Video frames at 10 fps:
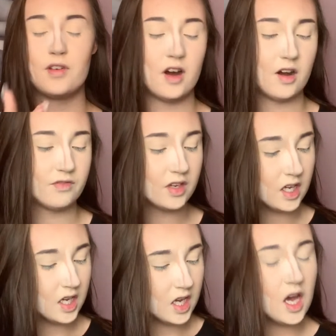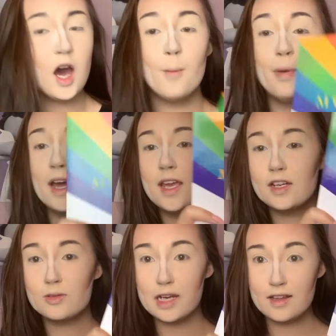off, but
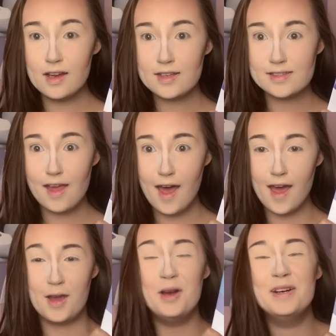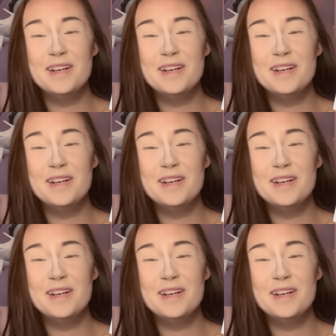here's what it looks like.